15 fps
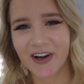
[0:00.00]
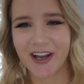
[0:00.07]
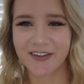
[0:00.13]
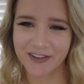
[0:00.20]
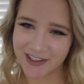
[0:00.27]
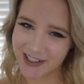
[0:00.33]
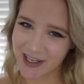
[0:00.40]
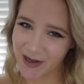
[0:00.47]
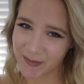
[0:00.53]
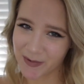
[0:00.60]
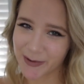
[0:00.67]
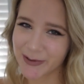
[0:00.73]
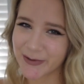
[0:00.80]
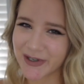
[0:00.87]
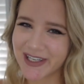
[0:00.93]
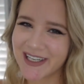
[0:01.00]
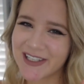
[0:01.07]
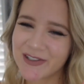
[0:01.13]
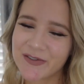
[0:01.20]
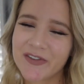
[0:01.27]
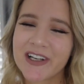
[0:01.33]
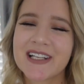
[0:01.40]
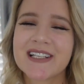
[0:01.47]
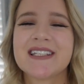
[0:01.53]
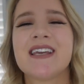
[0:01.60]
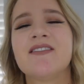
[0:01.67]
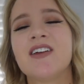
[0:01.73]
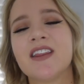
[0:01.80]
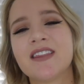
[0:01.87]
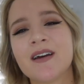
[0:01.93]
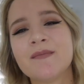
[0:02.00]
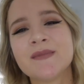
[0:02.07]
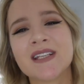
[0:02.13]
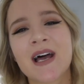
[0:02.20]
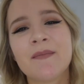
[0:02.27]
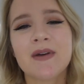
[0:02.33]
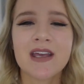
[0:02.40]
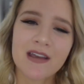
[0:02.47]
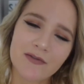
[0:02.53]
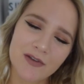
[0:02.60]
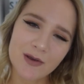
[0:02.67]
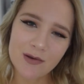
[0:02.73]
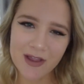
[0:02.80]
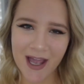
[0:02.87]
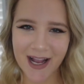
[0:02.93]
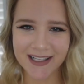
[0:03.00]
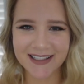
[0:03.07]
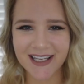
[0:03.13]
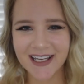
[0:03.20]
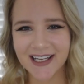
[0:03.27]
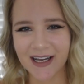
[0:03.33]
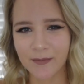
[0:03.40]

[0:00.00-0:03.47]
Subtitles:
I really hope you enjoyed it. Don't forget to give it a thumbs up if you liked it.